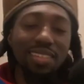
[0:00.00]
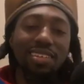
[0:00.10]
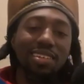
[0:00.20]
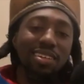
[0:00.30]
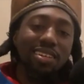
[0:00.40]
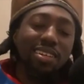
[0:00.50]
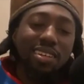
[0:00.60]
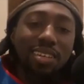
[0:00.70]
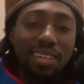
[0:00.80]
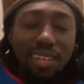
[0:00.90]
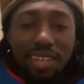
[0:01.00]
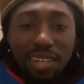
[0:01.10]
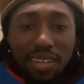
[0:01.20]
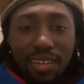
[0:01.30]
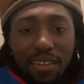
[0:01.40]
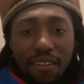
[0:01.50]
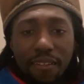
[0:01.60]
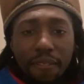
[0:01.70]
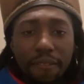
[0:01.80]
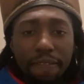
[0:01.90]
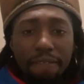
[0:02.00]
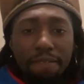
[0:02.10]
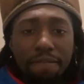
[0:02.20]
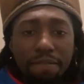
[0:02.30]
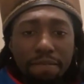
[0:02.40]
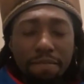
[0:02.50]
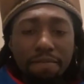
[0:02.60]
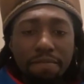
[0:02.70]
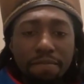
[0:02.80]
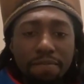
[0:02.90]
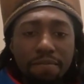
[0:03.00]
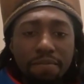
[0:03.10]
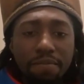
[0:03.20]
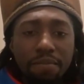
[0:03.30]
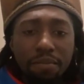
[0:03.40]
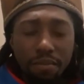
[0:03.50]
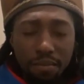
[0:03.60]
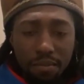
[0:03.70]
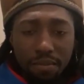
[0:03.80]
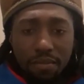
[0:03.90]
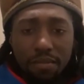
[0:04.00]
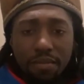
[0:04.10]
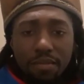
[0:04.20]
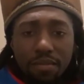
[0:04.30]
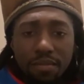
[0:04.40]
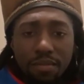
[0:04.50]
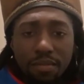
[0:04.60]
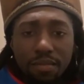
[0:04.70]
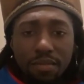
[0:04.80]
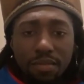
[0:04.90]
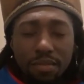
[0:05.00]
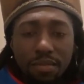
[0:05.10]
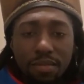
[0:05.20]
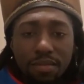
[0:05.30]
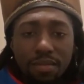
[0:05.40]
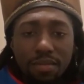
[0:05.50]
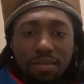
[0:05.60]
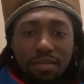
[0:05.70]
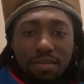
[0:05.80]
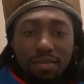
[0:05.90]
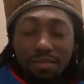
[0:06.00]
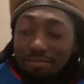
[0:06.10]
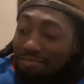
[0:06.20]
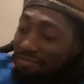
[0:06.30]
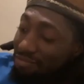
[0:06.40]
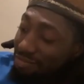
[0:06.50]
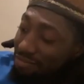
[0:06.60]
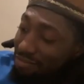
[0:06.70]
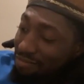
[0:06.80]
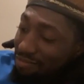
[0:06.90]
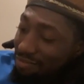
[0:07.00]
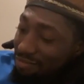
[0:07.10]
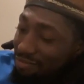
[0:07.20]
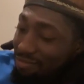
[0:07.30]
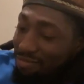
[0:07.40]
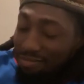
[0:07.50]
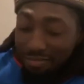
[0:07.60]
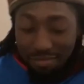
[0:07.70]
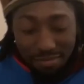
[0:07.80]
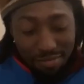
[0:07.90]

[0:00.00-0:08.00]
[no speech]